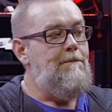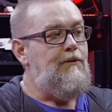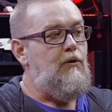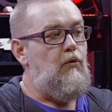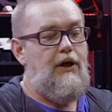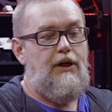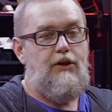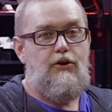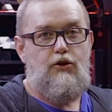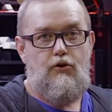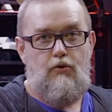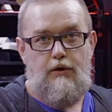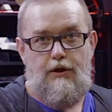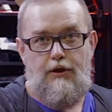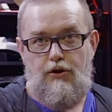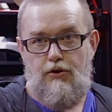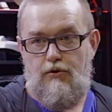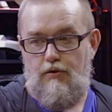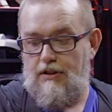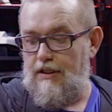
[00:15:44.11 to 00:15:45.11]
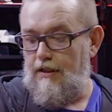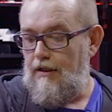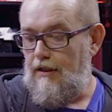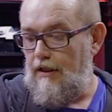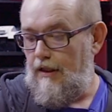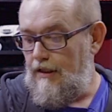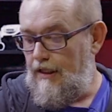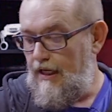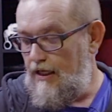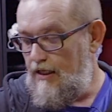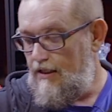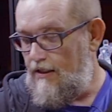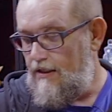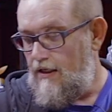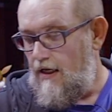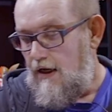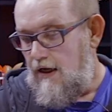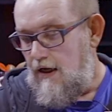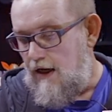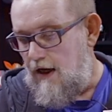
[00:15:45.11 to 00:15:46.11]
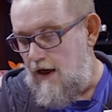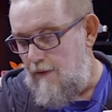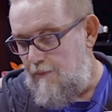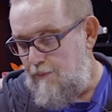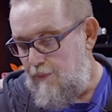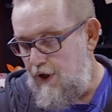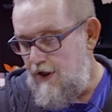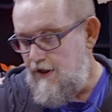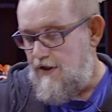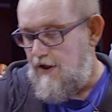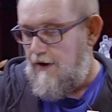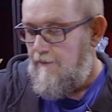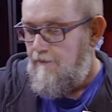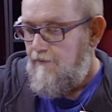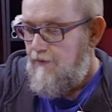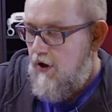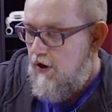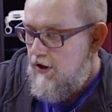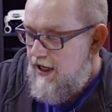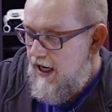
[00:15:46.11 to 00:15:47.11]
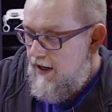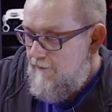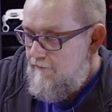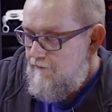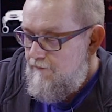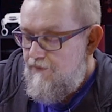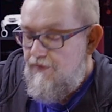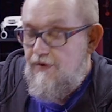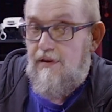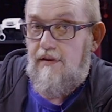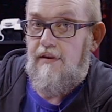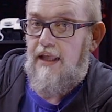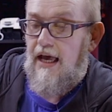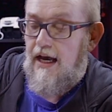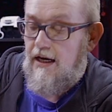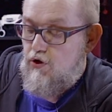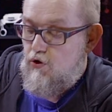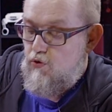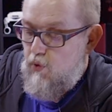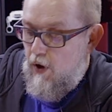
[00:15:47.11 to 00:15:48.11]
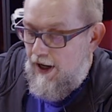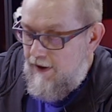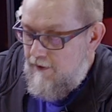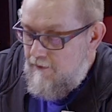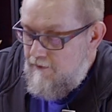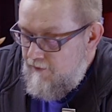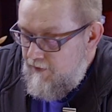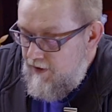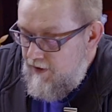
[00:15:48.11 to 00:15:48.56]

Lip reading: when you are using this printer. Okay, next one.